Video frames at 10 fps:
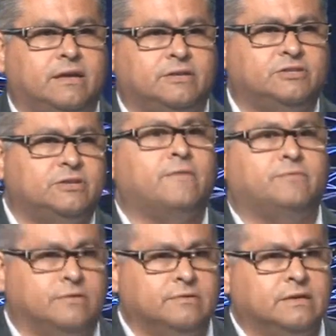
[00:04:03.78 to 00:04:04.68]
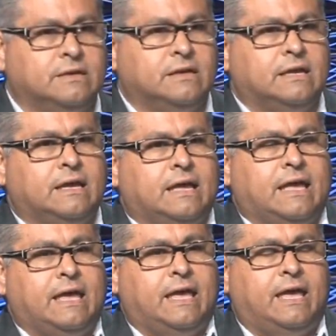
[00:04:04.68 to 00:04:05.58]
shuffle.
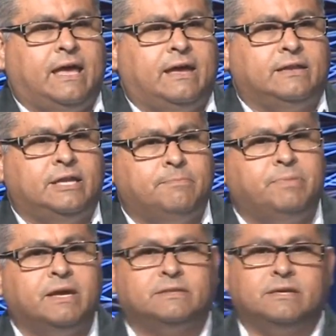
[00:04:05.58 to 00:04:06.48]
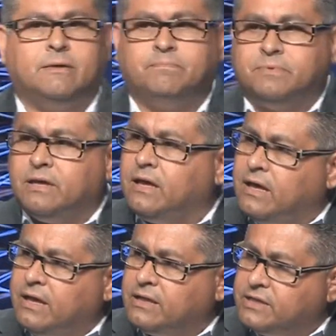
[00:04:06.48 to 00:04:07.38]
And he picked up
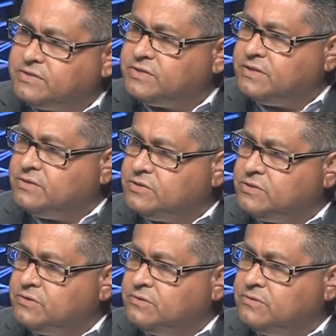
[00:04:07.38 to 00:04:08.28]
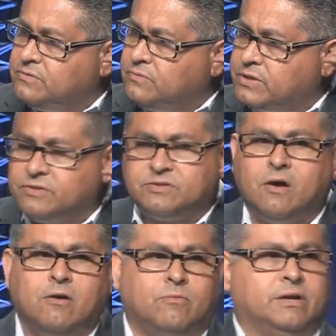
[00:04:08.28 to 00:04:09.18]
and listened to what the
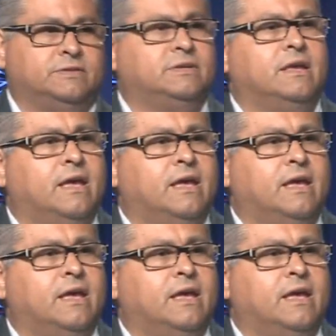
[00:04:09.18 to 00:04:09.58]
song was.